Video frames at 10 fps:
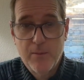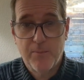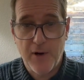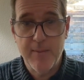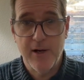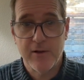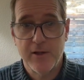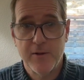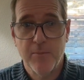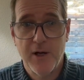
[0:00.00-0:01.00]

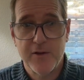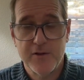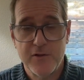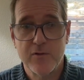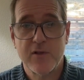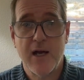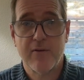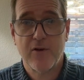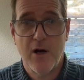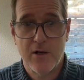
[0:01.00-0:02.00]
primarily the mothers, used kind
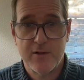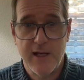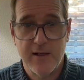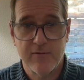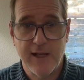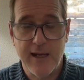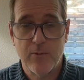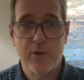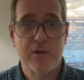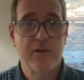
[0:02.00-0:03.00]
of connotative
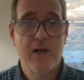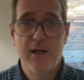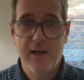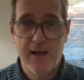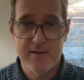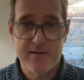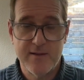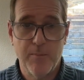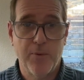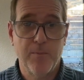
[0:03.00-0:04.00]
language and
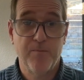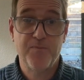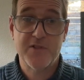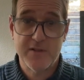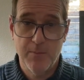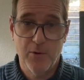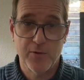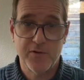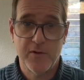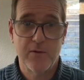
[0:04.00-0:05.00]

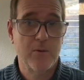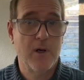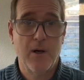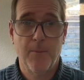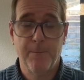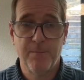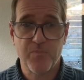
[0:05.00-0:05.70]
symbols to